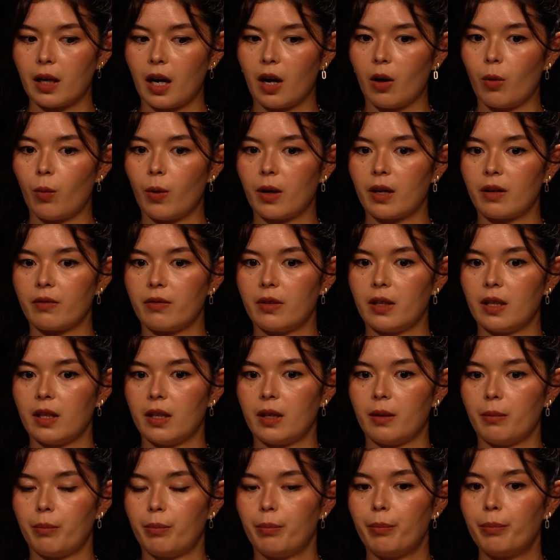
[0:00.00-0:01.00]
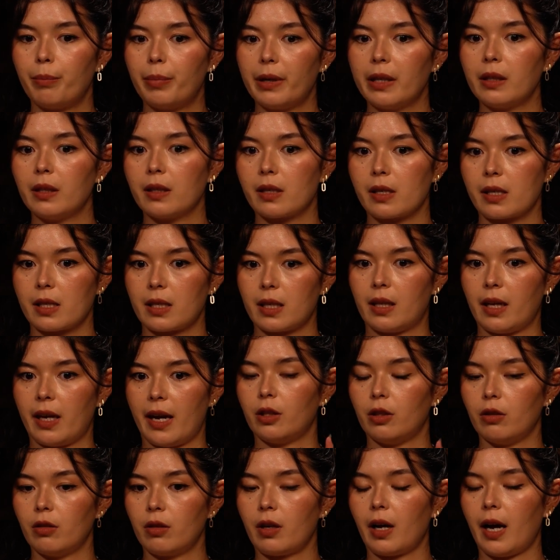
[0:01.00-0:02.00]
how one of the pillars they
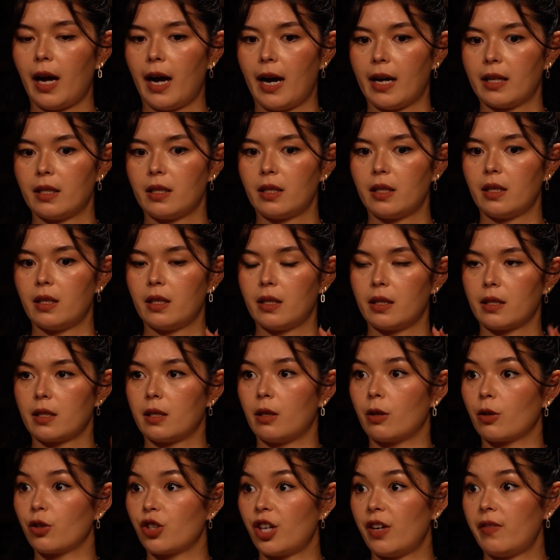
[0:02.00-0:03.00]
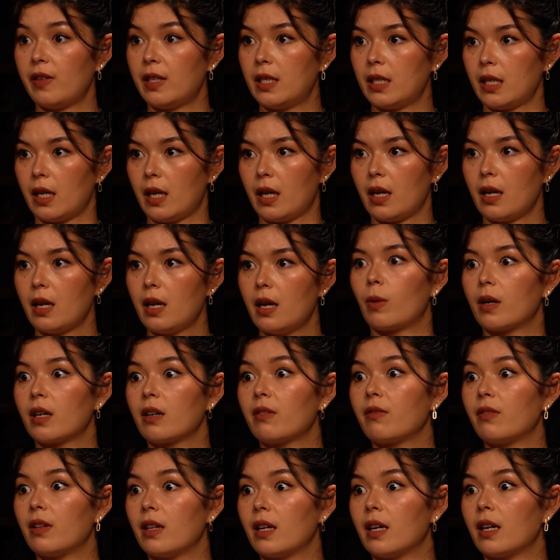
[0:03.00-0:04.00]
look at is longevity. One
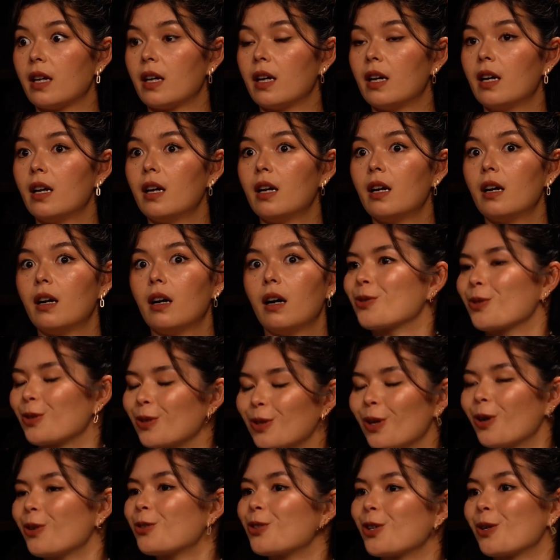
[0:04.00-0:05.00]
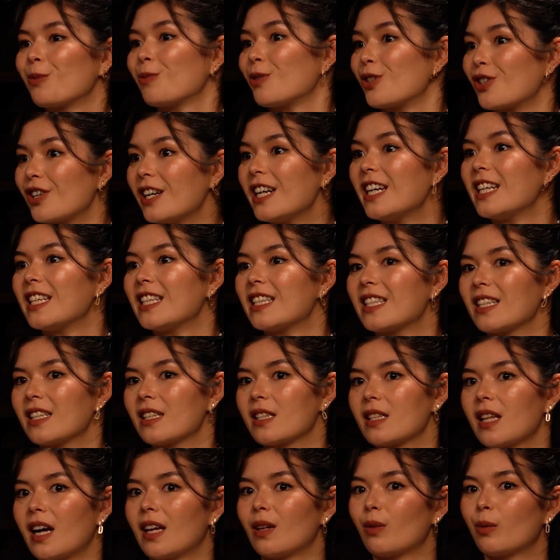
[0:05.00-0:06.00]
of the long-term trends
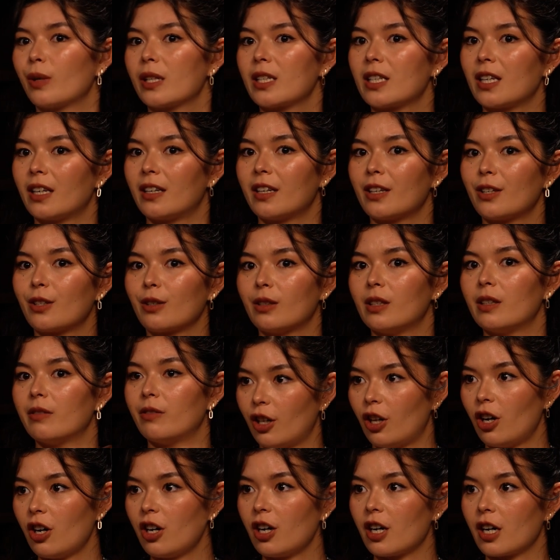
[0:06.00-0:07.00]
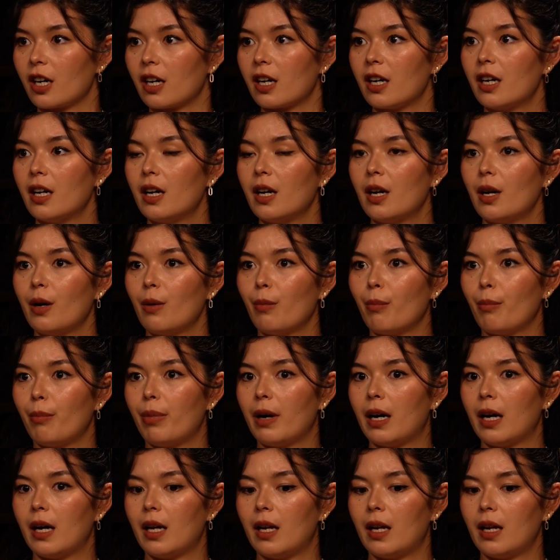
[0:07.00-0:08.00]
is that we're starting to live longer,
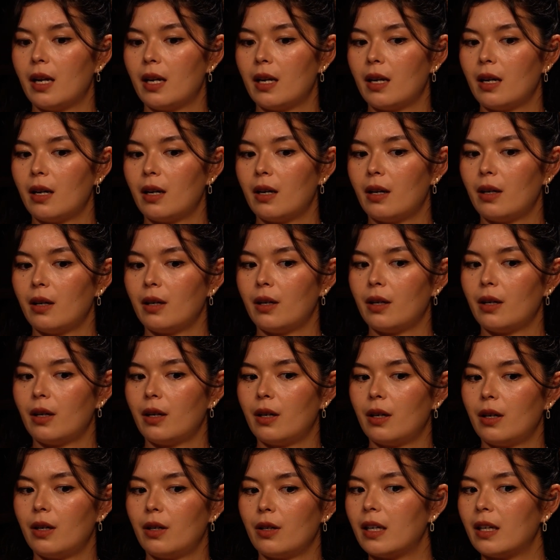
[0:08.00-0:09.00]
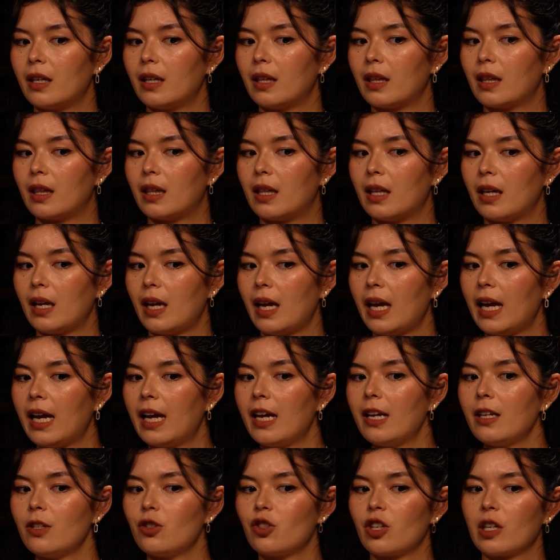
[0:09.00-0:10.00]
but the
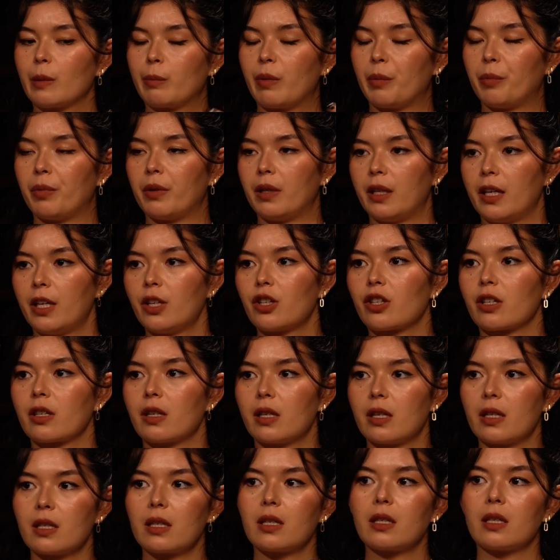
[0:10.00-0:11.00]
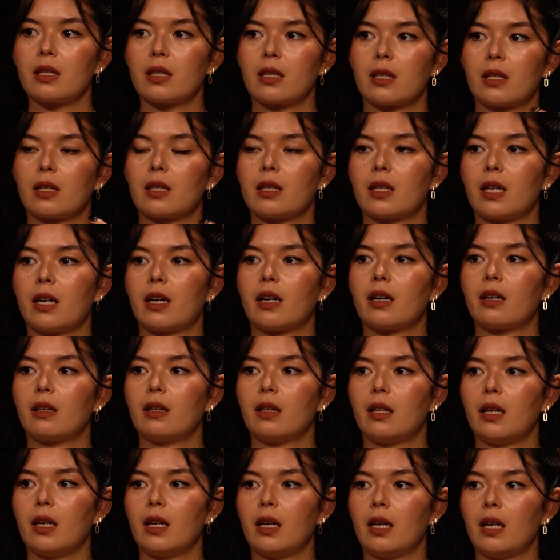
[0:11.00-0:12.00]
aging population isn't
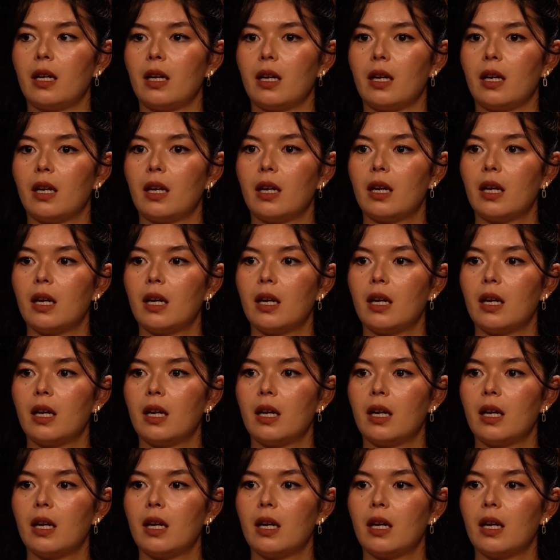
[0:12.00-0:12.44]
necessarily